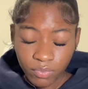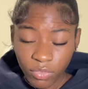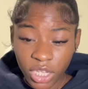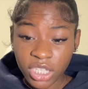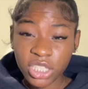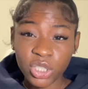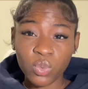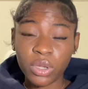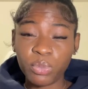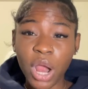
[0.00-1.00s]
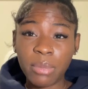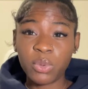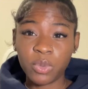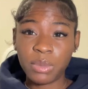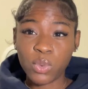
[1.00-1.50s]
because this is one problem
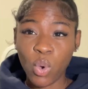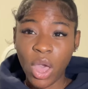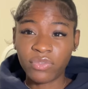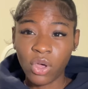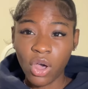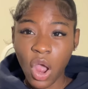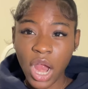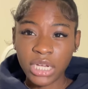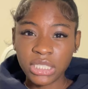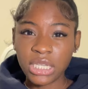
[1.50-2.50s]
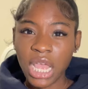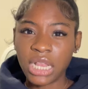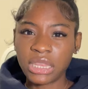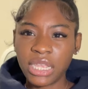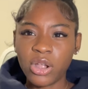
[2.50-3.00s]
with people who have cars
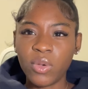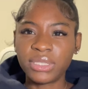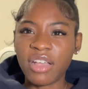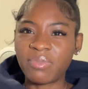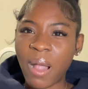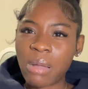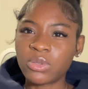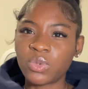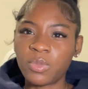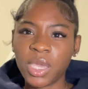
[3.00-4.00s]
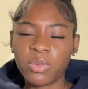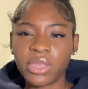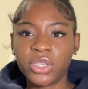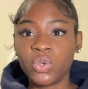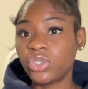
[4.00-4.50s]
they always have problems with people
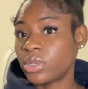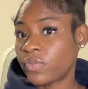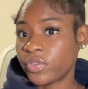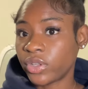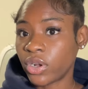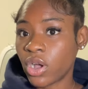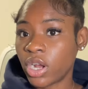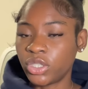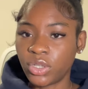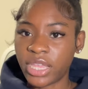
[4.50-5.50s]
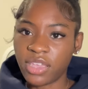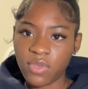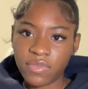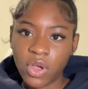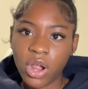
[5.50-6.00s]
like using them for their car so like if you
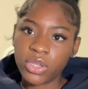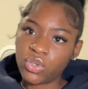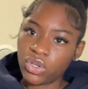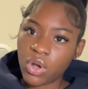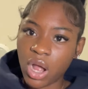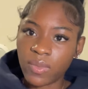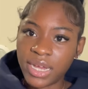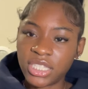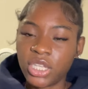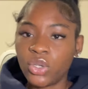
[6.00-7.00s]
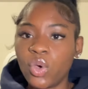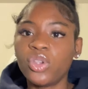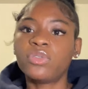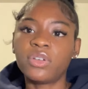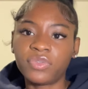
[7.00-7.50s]
have a car use your car wisely know
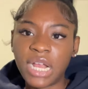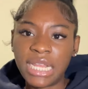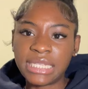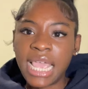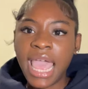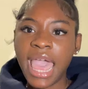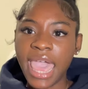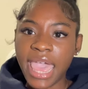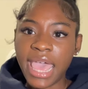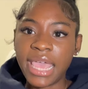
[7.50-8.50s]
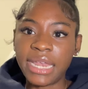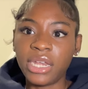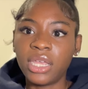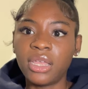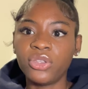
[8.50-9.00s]
your real friends
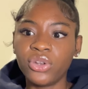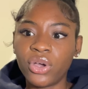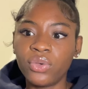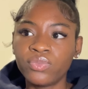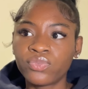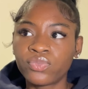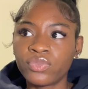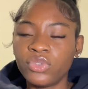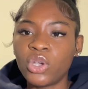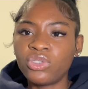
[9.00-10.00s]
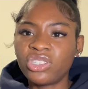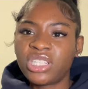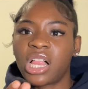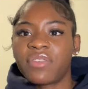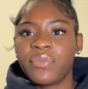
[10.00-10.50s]
and you know don't just
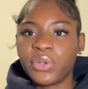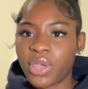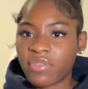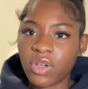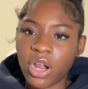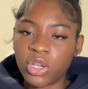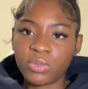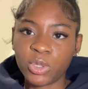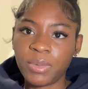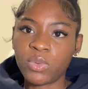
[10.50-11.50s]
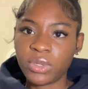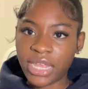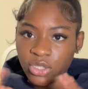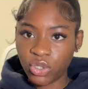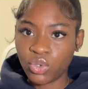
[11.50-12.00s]
tell everyone you have a car because most people would
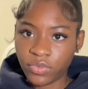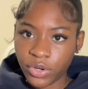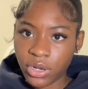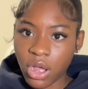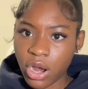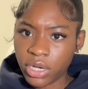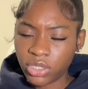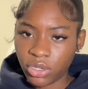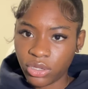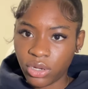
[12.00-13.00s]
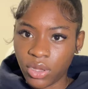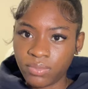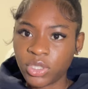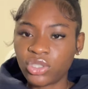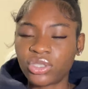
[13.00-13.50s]
like to use you for your car so you know
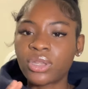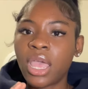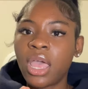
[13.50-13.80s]
just